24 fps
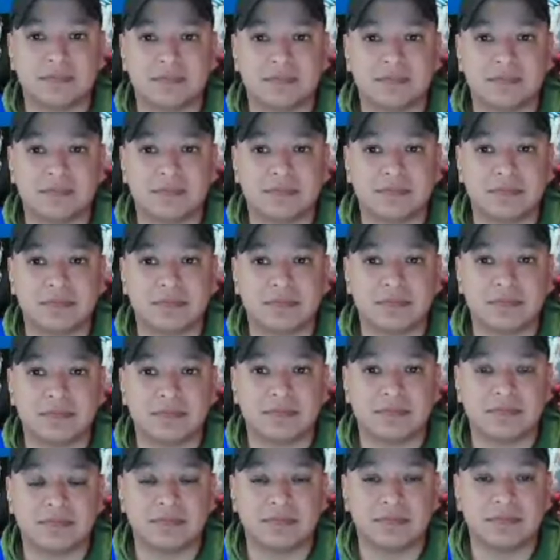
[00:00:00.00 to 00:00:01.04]

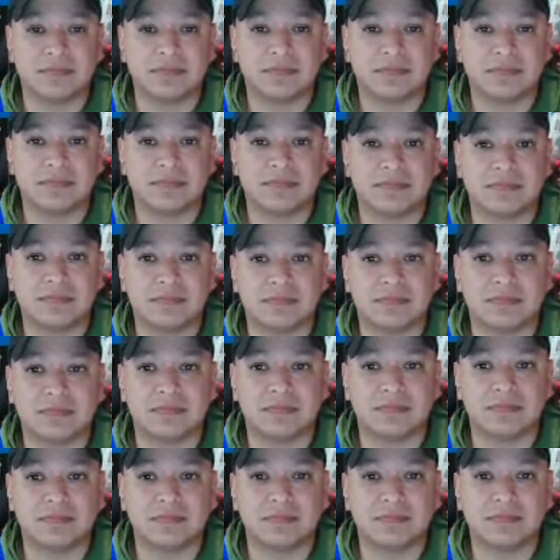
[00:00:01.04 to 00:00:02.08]

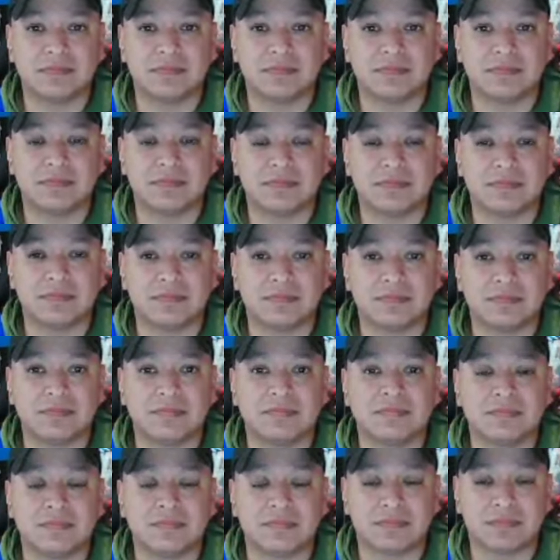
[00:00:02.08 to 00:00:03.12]

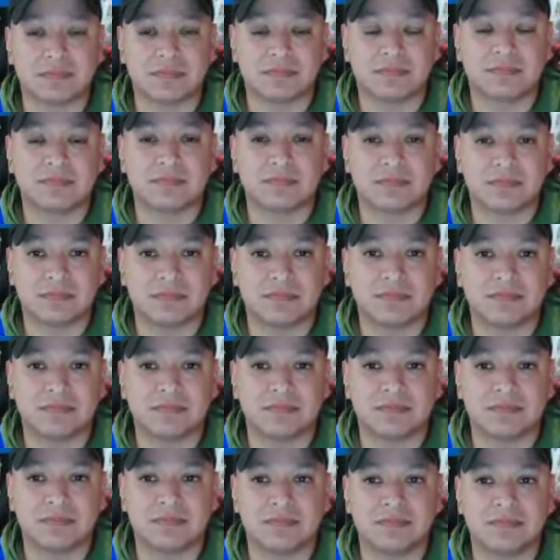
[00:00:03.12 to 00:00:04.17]

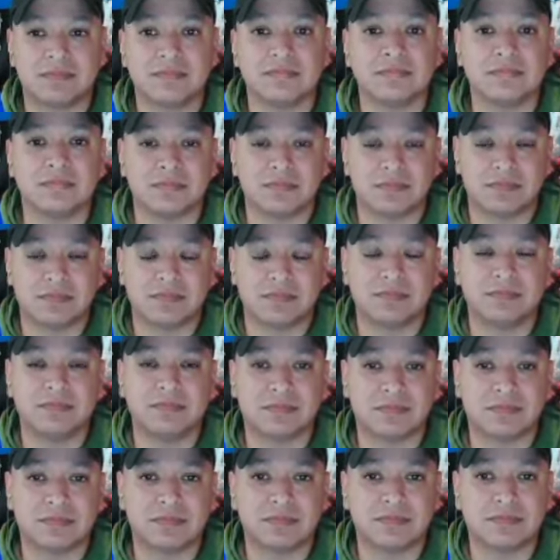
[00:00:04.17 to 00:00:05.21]

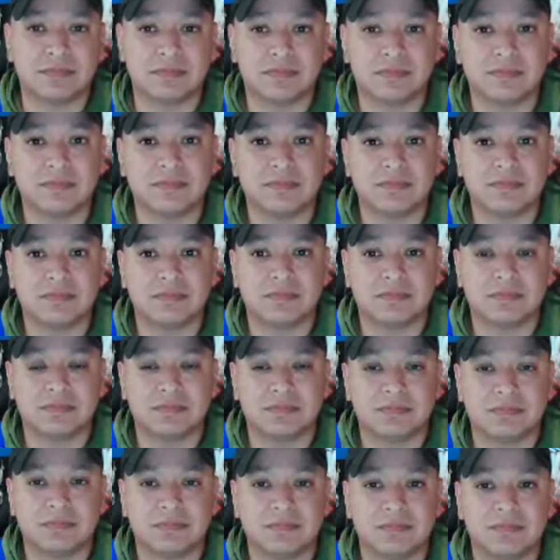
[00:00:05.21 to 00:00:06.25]

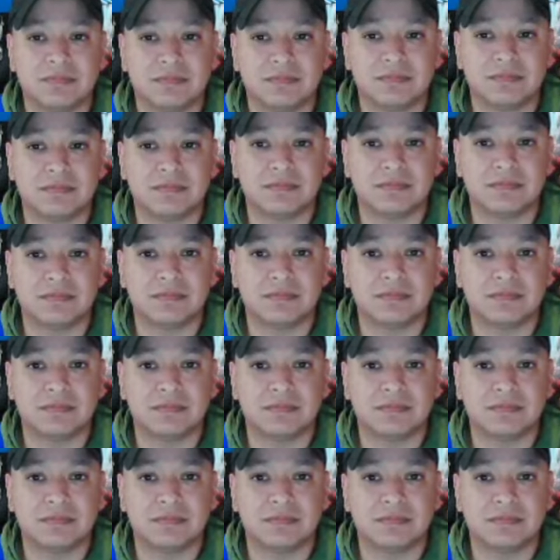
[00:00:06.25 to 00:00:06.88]
No words are spoken by the person on screen.